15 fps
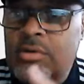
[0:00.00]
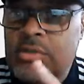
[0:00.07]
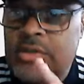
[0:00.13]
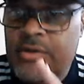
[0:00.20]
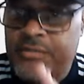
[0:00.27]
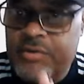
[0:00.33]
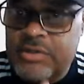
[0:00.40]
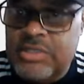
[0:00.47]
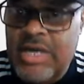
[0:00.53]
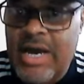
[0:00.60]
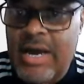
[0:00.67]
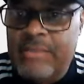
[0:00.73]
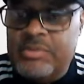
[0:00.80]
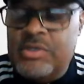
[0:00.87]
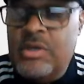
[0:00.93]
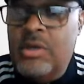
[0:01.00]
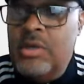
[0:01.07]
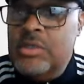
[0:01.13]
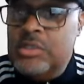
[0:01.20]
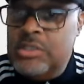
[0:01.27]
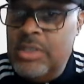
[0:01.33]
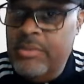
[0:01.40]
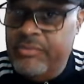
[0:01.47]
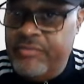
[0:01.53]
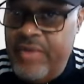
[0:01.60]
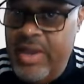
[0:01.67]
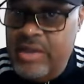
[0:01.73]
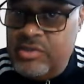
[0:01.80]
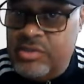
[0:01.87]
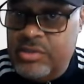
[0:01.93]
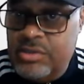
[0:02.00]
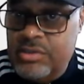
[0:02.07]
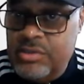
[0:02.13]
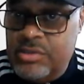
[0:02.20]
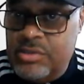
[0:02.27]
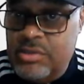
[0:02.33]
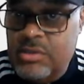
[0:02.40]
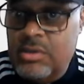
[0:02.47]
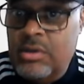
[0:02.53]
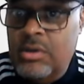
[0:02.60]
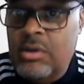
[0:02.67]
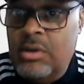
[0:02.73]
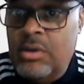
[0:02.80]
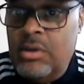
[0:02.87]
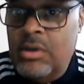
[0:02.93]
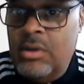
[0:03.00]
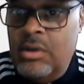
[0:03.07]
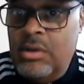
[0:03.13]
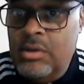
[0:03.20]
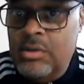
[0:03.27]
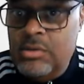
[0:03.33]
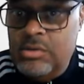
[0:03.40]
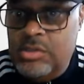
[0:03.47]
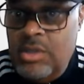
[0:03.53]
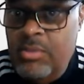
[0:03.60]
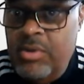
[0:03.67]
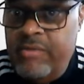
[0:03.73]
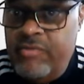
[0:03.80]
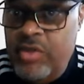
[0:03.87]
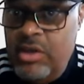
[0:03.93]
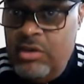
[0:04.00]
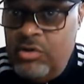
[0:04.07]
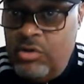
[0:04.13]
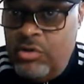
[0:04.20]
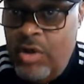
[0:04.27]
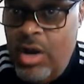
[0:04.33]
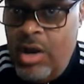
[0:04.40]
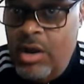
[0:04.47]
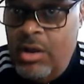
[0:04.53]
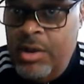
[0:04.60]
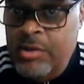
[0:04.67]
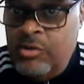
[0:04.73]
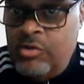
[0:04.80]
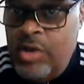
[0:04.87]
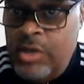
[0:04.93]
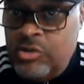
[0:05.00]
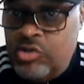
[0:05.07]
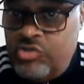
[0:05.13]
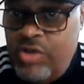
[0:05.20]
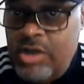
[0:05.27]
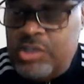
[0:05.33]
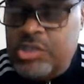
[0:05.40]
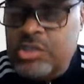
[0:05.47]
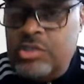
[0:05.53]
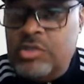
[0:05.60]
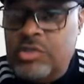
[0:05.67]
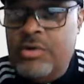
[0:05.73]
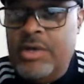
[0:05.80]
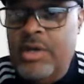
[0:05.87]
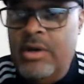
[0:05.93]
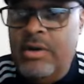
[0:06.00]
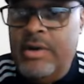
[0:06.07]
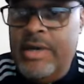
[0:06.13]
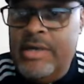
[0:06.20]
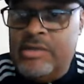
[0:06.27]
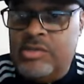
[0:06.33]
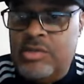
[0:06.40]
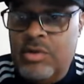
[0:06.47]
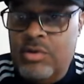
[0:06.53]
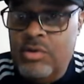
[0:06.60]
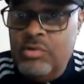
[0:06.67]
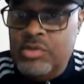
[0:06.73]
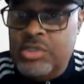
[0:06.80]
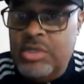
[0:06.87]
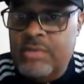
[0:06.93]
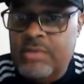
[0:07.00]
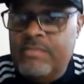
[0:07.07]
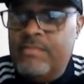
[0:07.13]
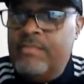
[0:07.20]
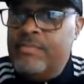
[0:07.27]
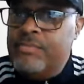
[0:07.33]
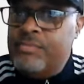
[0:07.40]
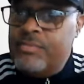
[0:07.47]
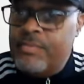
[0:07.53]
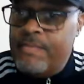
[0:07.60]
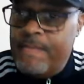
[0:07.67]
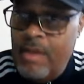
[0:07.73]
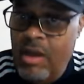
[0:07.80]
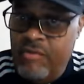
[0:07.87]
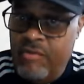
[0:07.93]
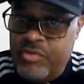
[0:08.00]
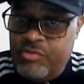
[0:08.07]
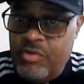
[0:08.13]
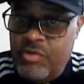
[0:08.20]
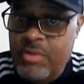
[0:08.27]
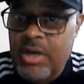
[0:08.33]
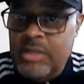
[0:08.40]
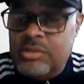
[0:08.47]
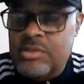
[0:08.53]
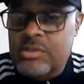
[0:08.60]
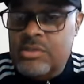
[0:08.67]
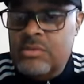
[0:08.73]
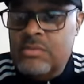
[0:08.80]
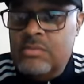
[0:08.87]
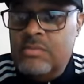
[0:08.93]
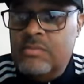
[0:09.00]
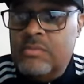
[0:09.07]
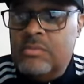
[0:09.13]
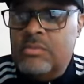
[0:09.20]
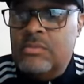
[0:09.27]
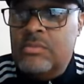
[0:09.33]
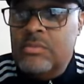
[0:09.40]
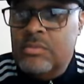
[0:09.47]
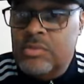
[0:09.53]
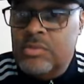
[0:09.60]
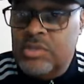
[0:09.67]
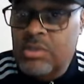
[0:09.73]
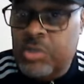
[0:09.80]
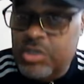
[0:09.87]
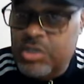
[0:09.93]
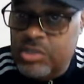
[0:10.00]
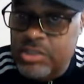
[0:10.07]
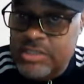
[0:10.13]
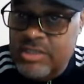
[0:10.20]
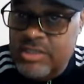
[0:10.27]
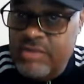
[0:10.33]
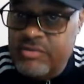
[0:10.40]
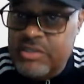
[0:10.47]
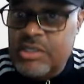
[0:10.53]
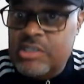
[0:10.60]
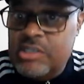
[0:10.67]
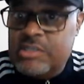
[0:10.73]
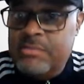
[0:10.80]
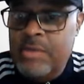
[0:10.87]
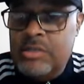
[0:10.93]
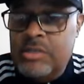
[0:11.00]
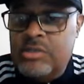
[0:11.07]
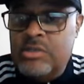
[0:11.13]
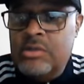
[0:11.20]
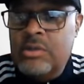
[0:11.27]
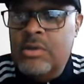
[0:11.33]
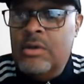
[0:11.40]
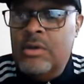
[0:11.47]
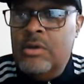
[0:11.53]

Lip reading: different times. Some fanciers, some of the instructions on here is to use it every 3 months. Some suggest every 6 months.